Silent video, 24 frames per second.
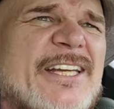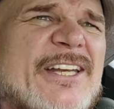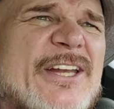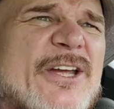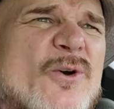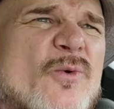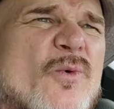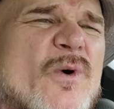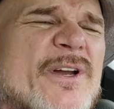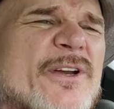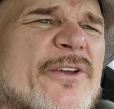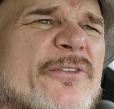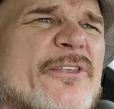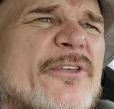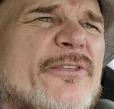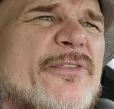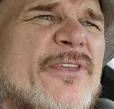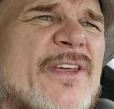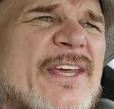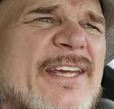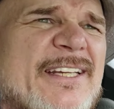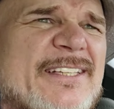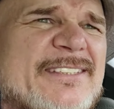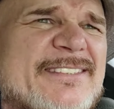You know, one of the
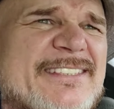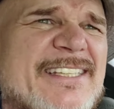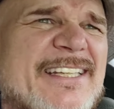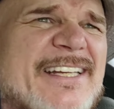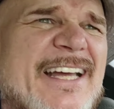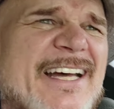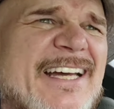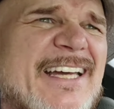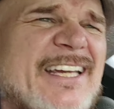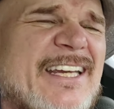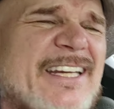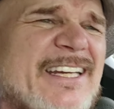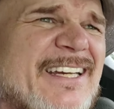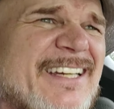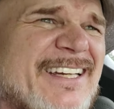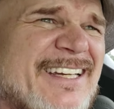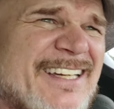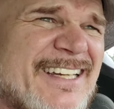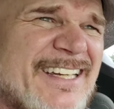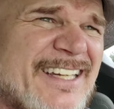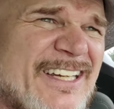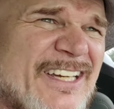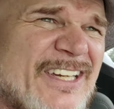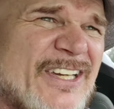things that I
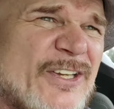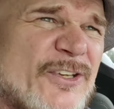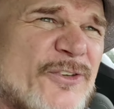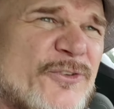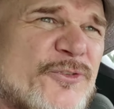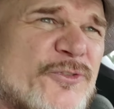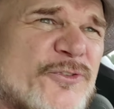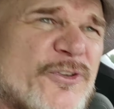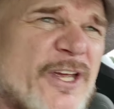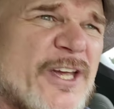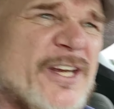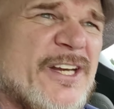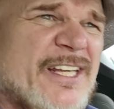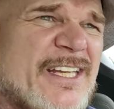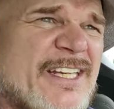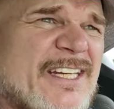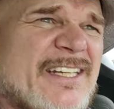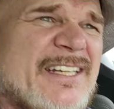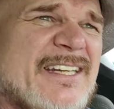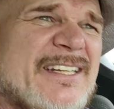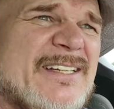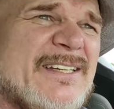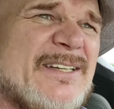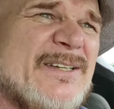
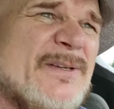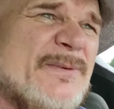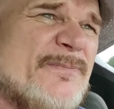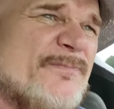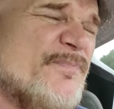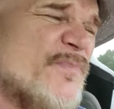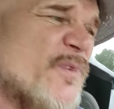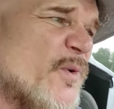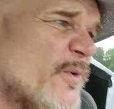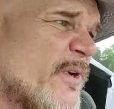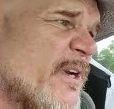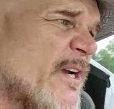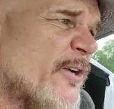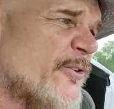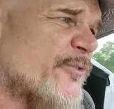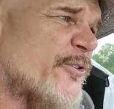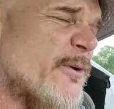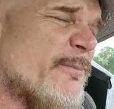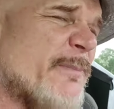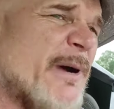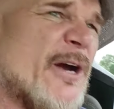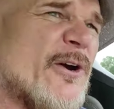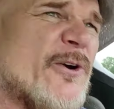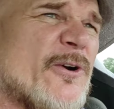studied when I
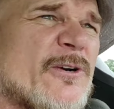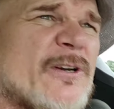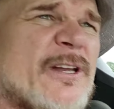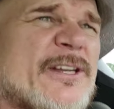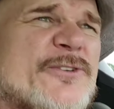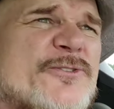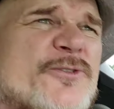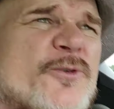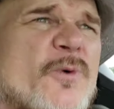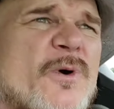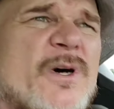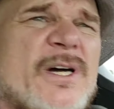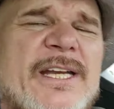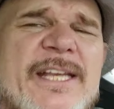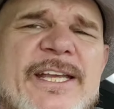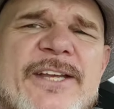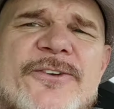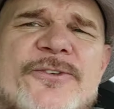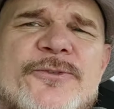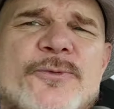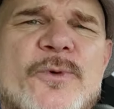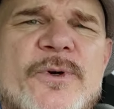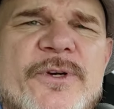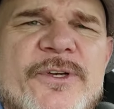was in my early
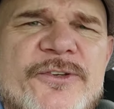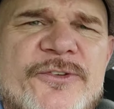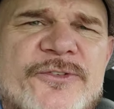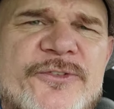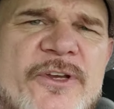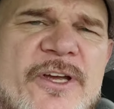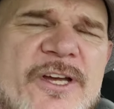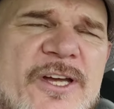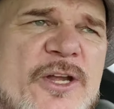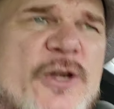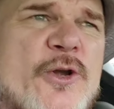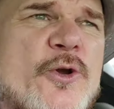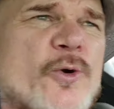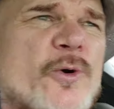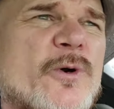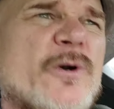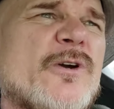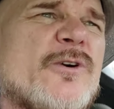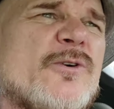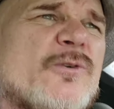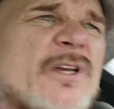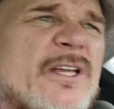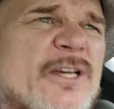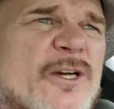20s was uh,
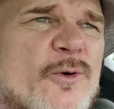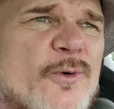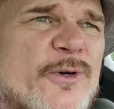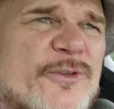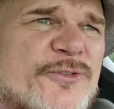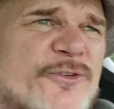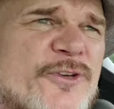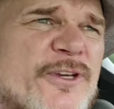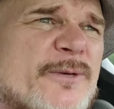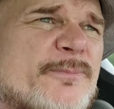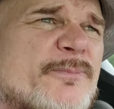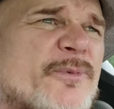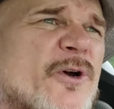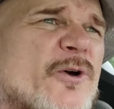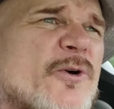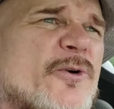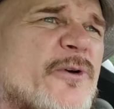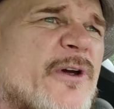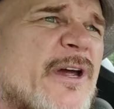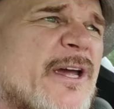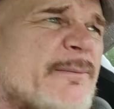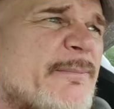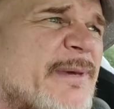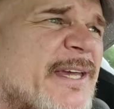neuro linguistic
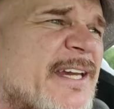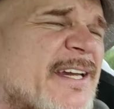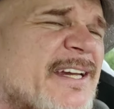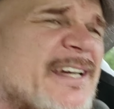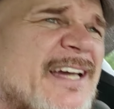programming.